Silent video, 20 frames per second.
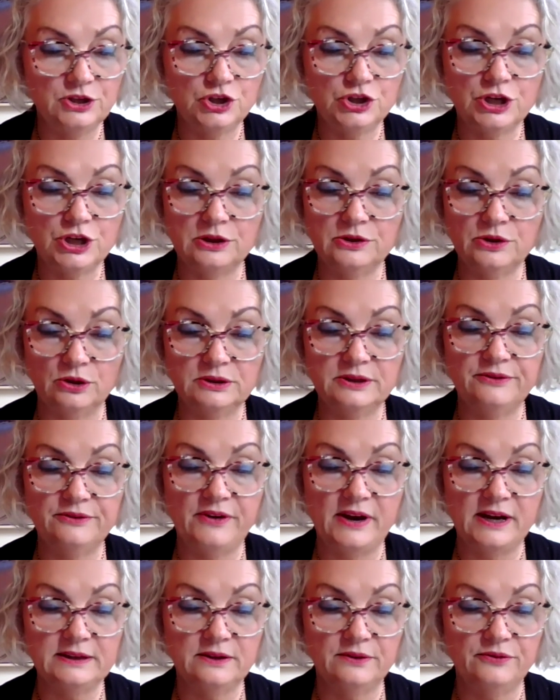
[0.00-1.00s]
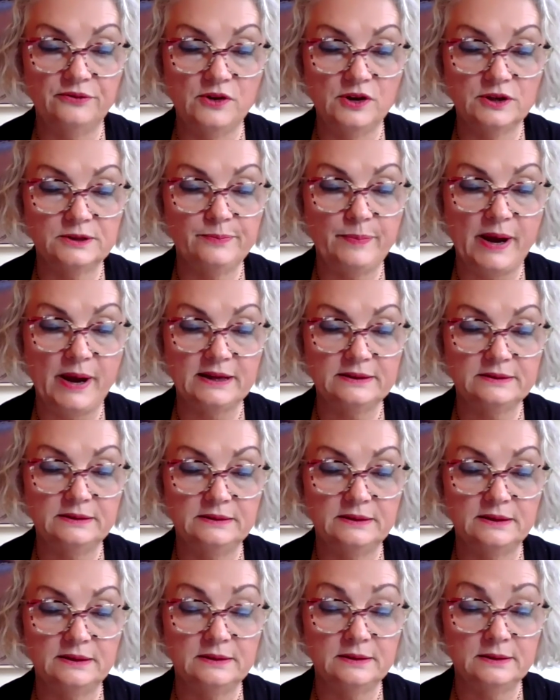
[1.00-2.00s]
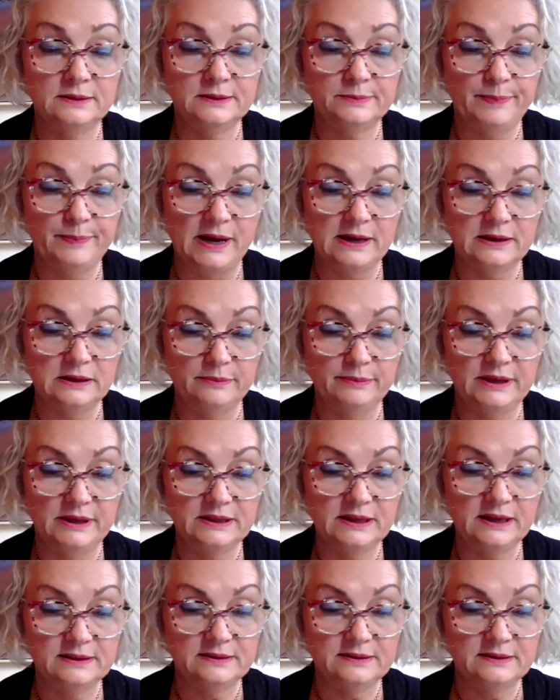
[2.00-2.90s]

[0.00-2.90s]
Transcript: shall notify the first party that its parliament